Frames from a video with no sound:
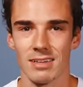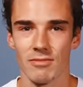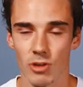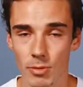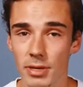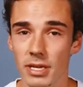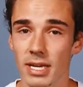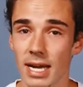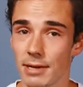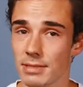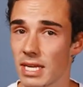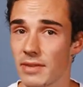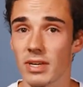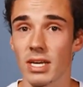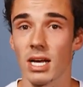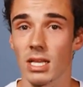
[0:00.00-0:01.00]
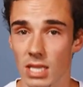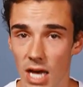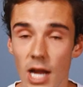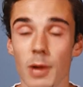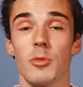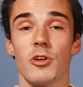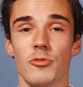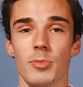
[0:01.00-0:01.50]
For me, I was having a
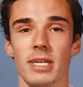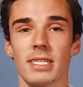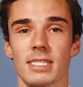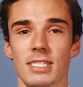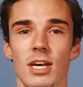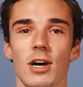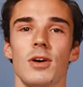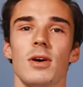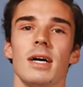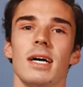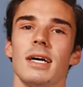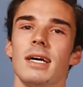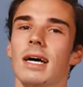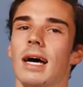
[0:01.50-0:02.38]
lot of movement, so